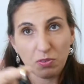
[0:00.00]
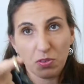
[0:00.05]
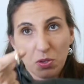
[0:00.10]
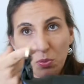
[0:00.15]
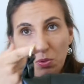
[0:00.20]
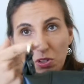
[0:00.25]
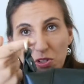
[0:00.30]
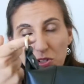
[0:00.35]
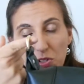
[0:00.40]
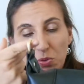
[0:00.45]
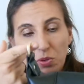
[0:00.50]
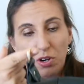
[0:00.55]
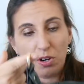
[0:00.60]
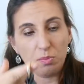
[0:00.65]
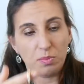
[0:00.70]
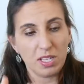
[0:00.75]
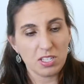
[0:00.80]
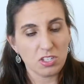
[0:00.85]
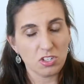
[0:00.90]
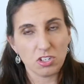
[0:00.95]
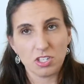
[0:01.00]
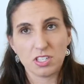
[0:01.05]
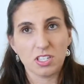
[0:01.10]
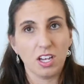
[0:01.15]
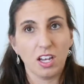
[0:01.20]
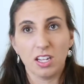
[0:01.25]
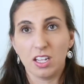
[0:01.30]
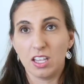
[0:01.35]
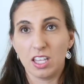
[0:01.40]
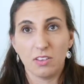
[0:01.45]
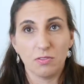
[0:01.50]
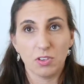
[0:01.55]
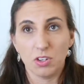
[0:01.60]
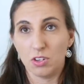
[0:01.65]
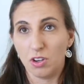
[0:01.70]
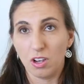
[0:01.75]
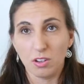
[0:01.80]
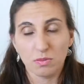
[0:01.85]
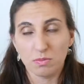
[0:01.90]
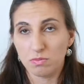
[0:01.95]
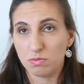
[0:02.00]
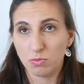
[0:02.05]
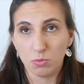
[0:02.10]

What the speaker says: if you wanted to wear it messenger style, if you're not